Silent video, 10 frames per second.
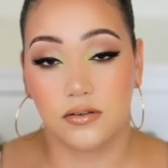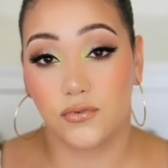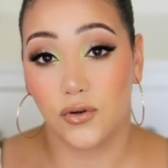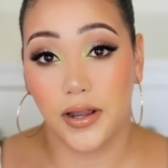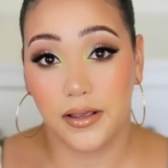if
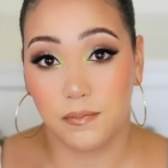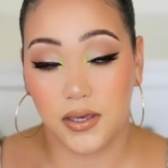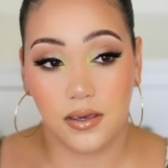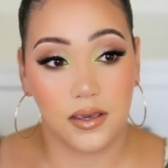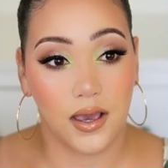you're like
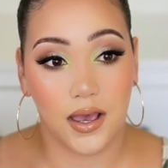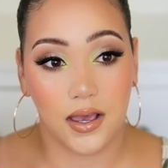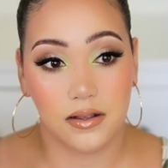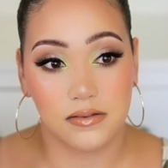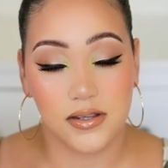me
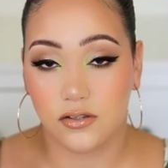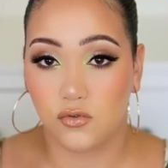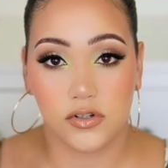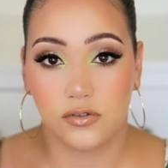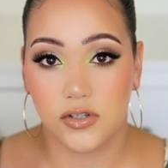and as
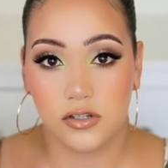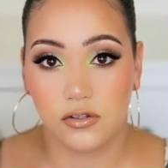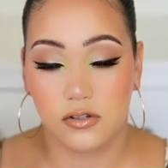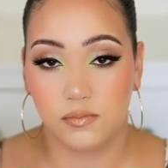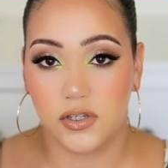soon as you get
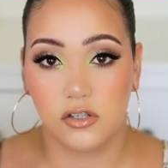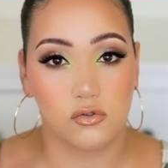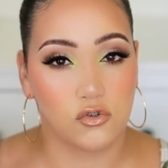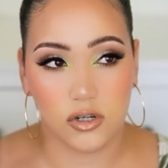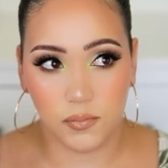to the beach
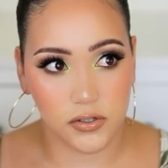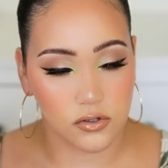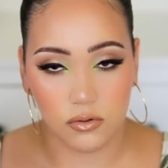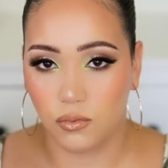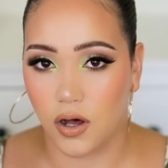you jump into
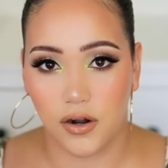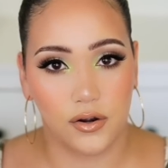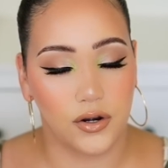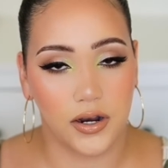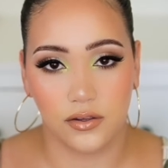the
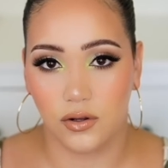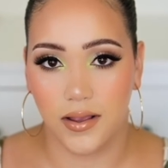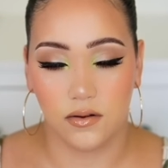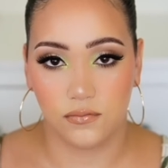water and you're like a